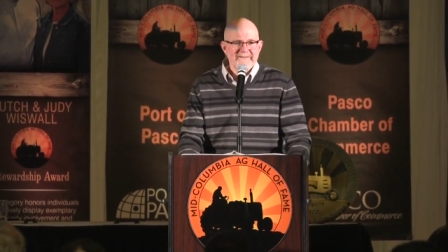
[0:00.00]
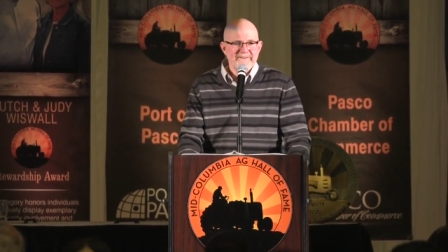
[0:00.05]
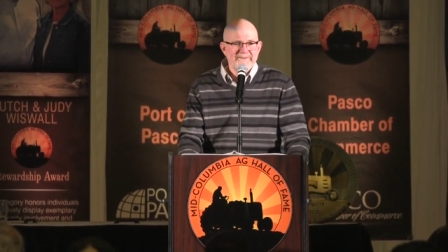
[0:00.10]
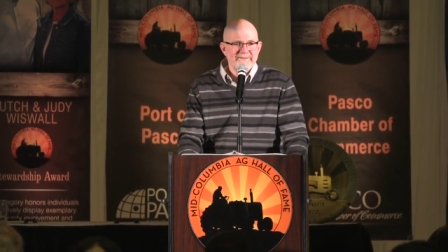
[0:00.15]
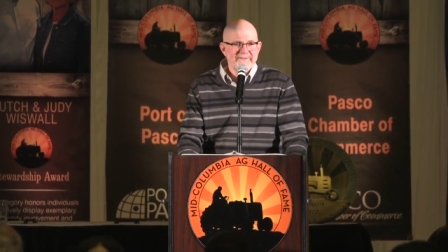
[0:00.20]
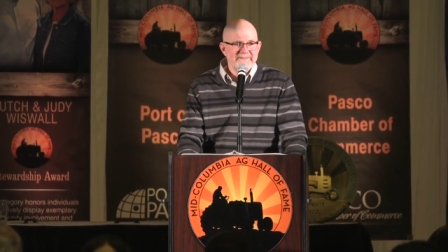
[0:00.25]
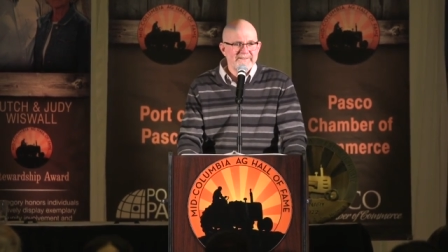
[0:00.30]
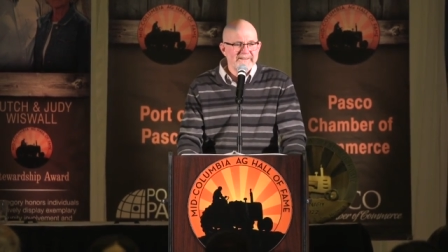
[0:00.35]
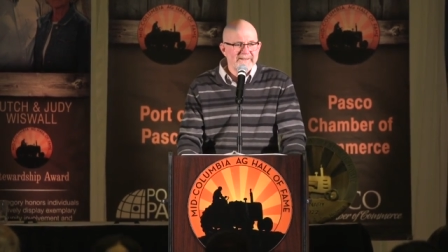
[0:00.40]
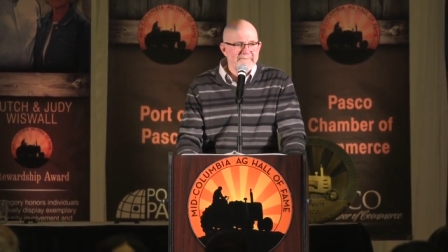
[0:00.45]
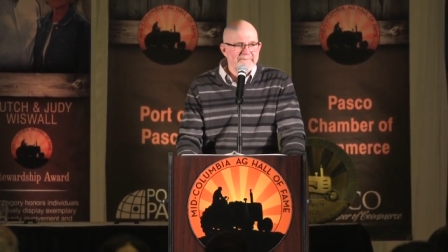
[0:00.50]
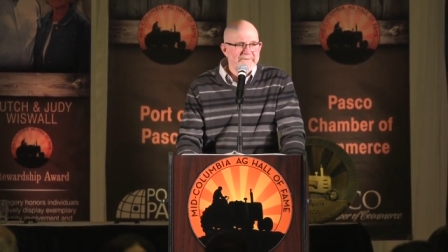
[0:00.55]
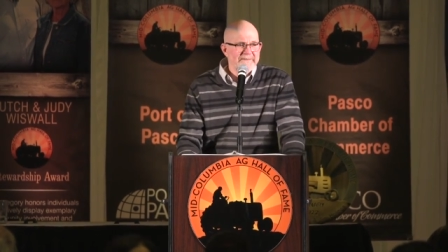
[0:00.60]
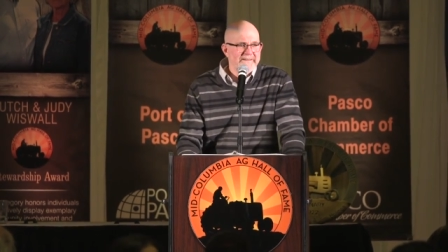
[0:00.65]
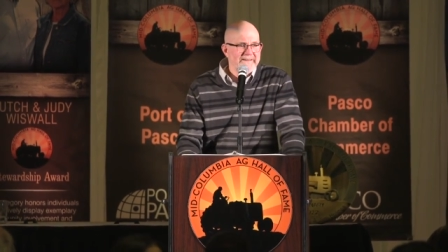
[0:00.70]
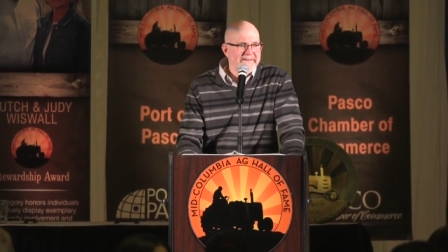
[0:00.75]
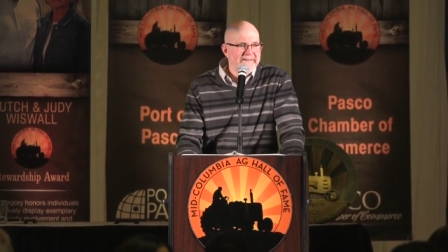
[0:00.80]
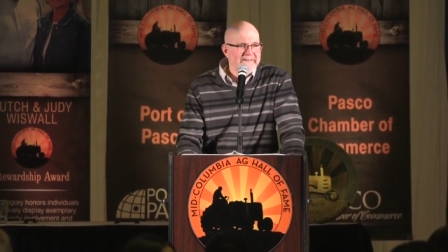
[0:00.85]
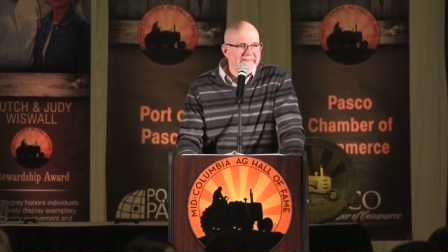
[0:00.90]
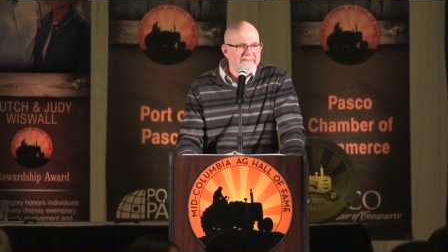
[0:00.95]
do
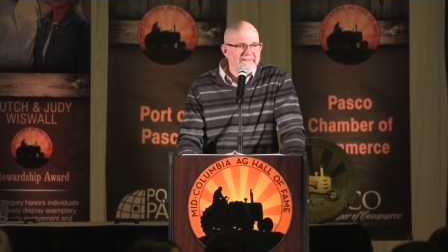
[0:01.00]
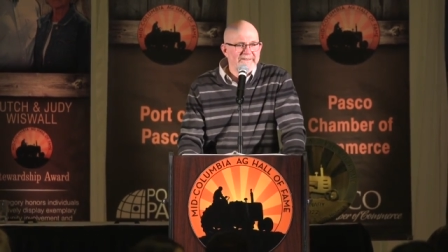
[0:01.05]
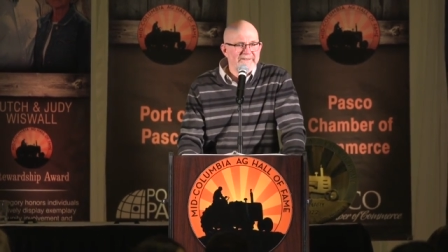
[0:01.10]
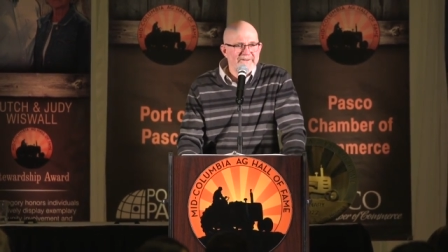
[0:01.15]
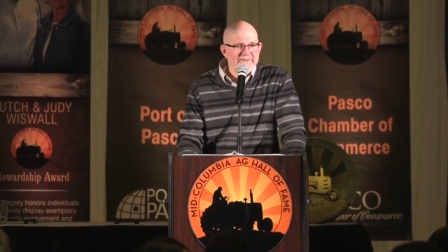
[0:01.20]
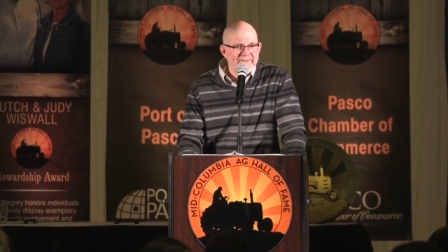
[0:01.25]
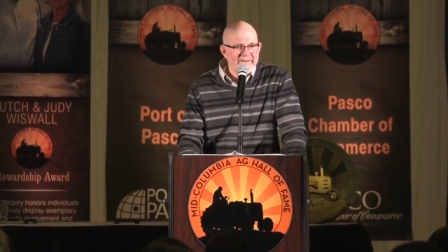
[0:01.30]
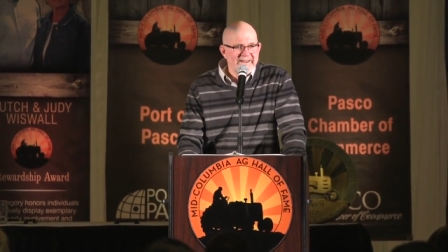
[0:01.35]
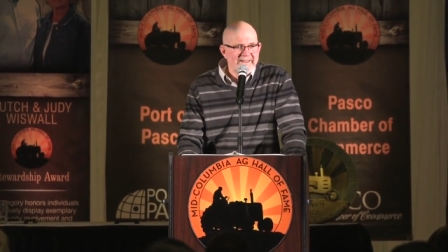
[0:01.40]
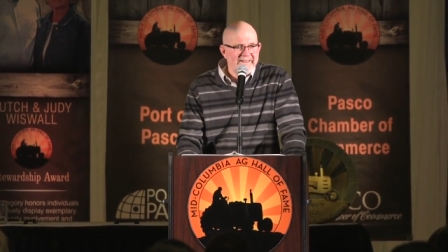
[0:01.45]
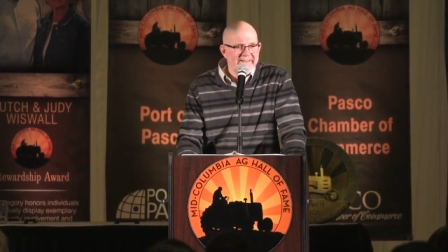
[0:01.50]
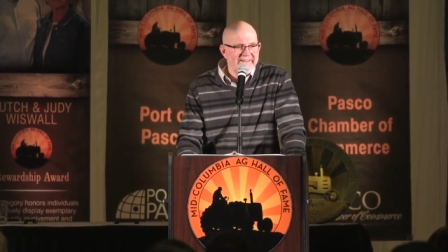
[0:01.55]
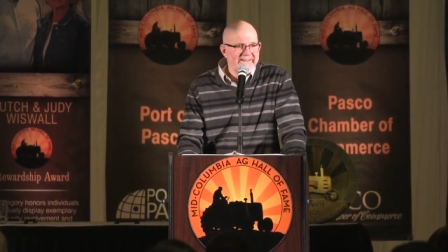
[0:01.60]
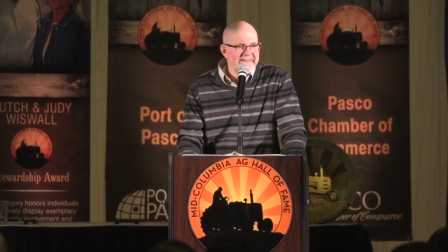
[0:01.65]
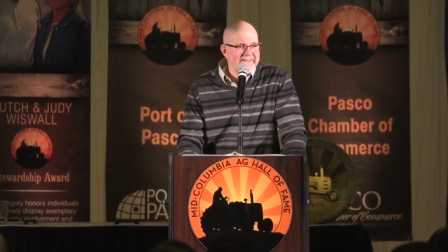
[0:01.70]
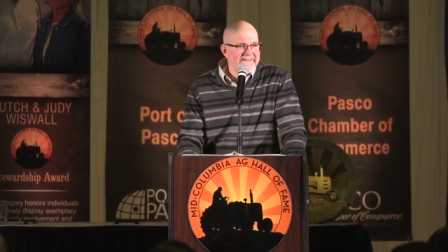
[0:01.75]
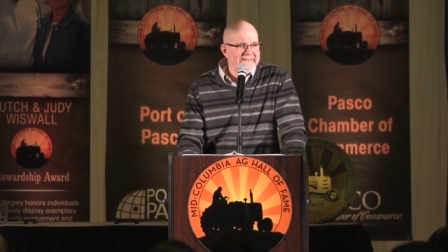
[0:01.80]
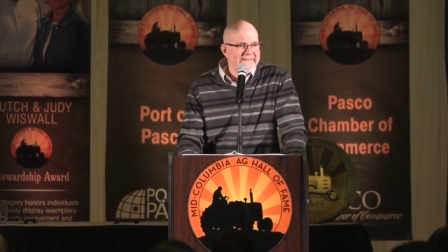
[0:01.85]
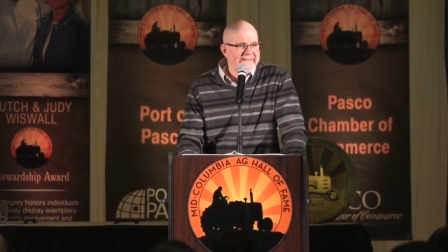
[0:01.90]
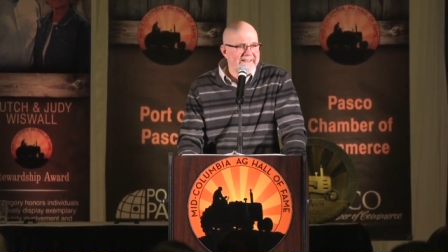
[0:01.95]
something
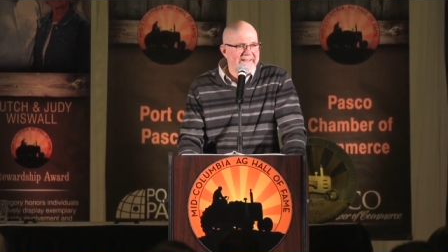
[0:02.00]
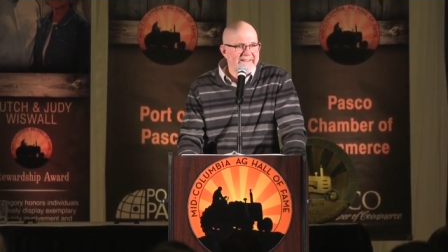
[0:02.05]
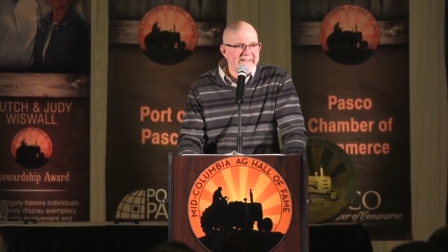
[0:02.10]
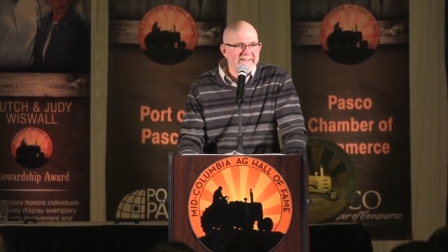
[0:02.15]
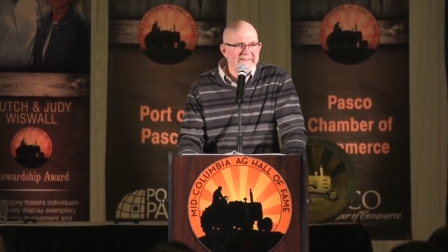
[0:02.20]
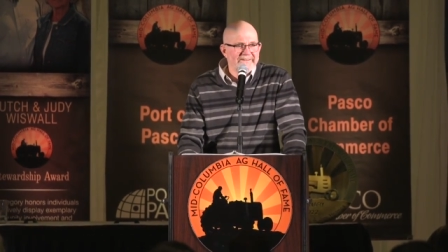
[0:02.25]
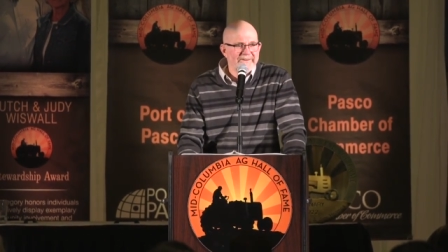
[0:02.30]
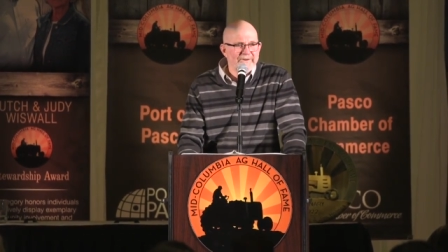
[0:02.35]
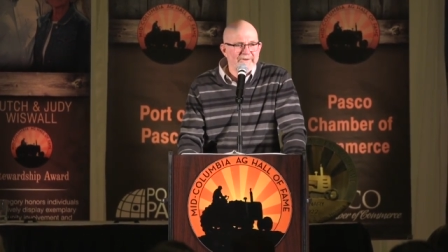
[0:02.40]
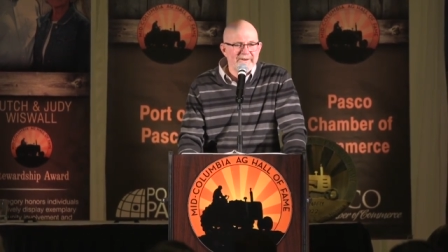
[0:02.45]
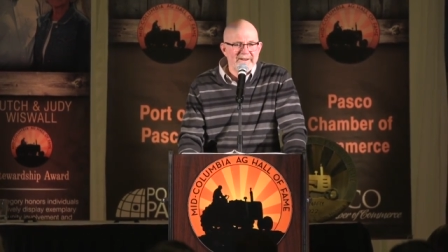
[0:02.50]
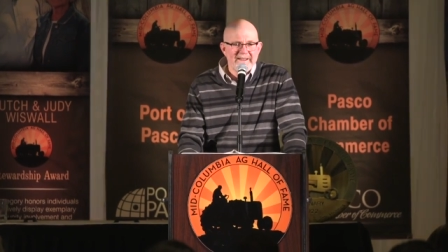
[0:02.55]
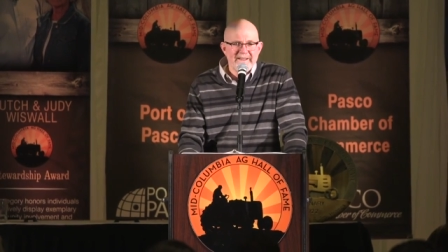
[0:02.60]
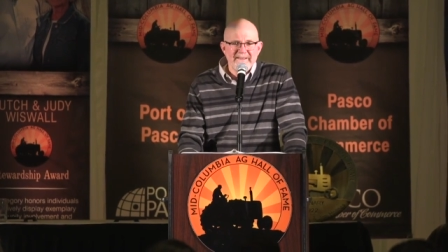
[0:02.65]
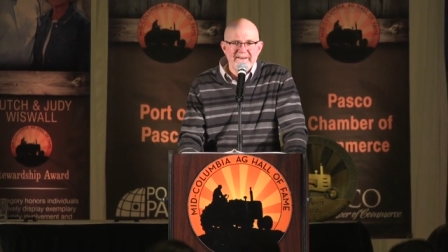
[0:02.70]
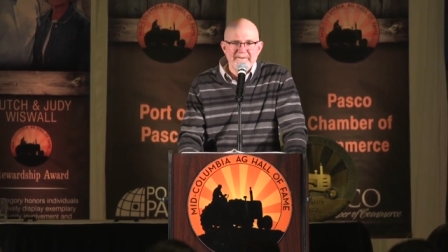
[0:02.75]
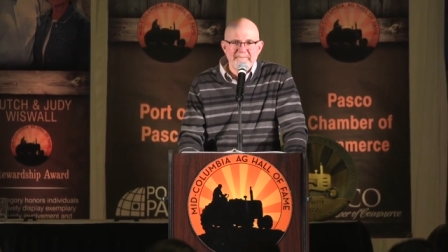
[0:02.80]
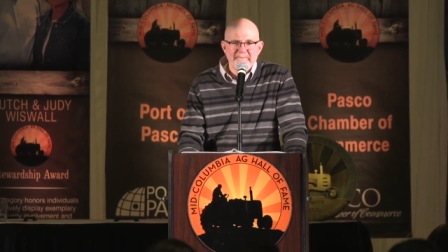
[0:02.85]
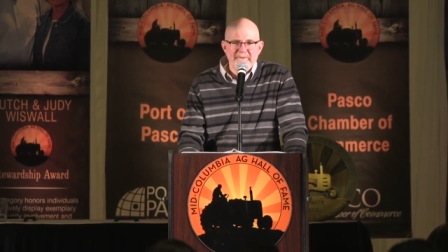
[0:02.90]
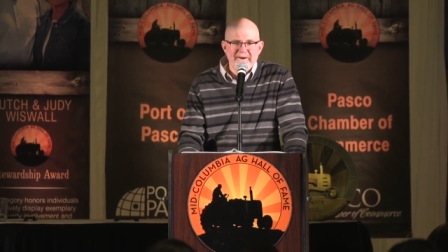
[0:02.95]
unique and
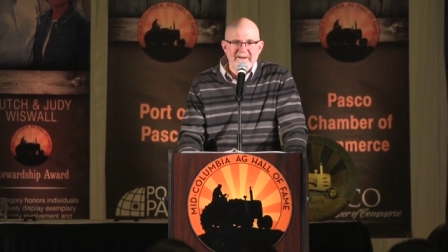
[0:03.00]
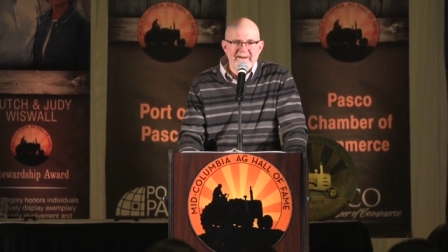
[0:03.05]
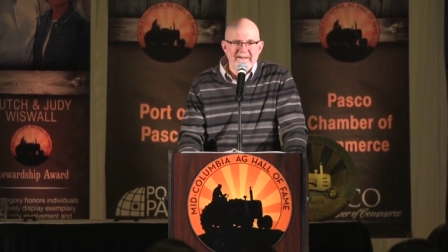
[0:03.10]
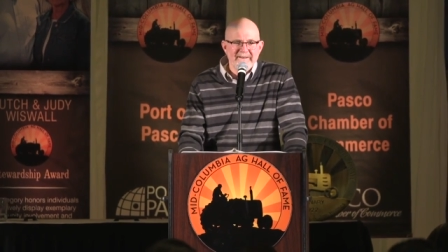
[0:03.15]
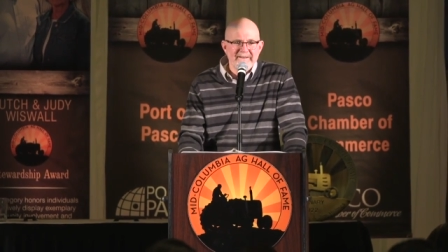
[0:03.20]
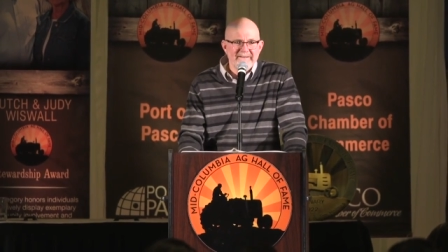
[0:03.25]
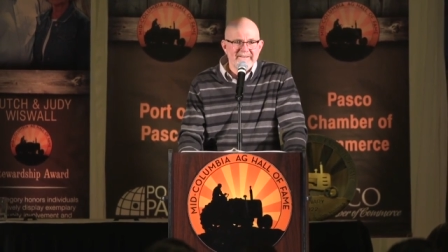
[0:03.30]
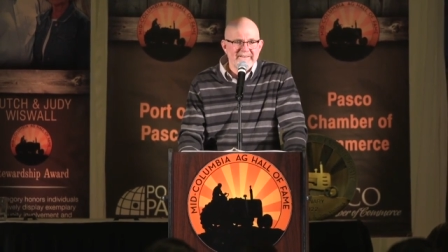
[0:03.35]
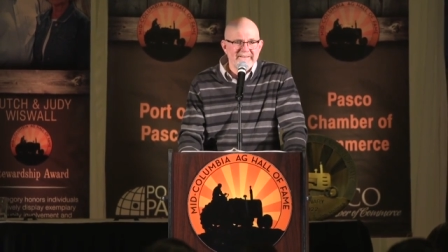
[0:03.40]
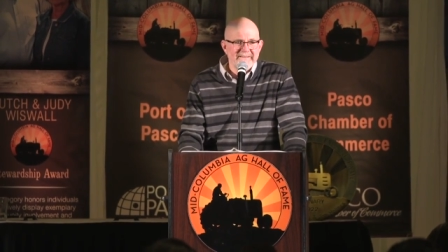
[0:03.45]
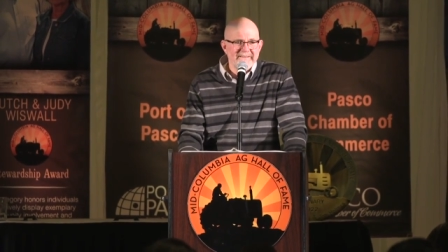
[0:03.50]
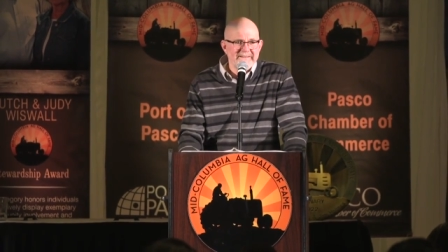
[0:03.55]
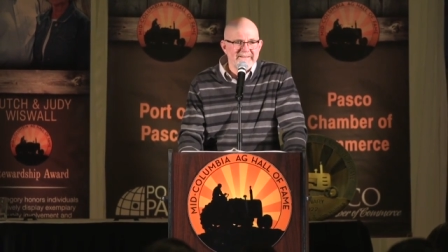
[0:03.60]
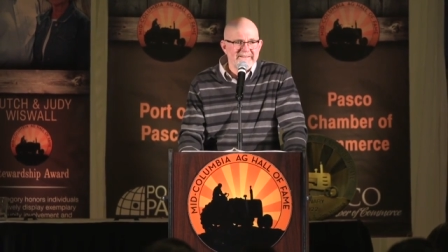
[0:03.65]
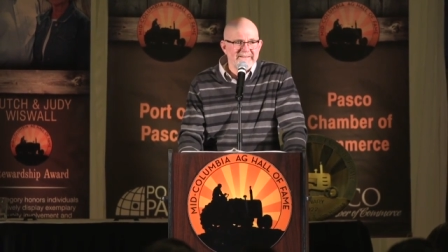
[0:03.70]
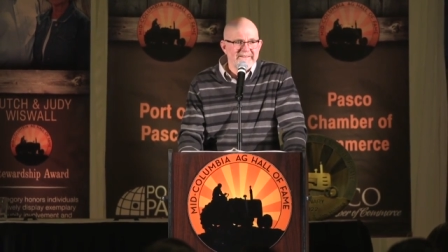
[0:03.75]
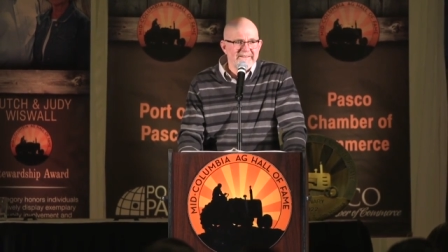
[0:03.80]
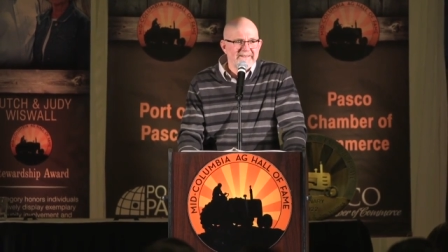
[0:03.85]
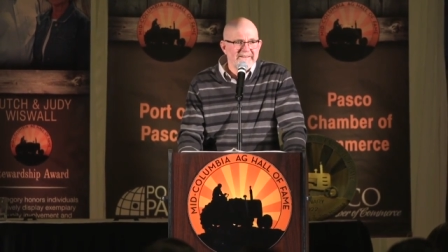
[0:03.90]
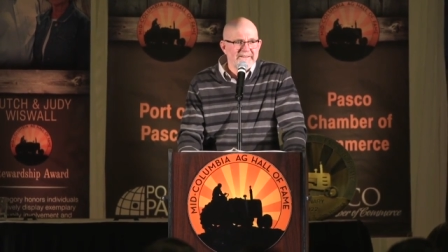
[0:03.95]
create a product
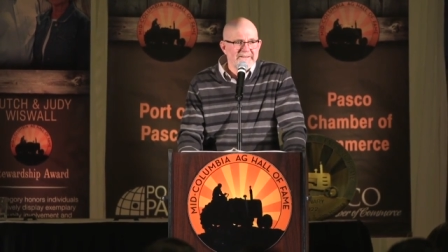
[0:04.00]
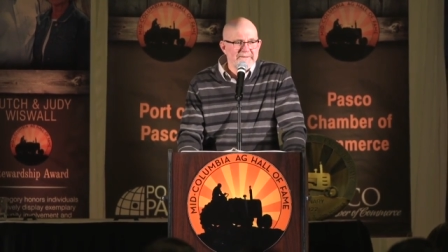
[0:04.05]
that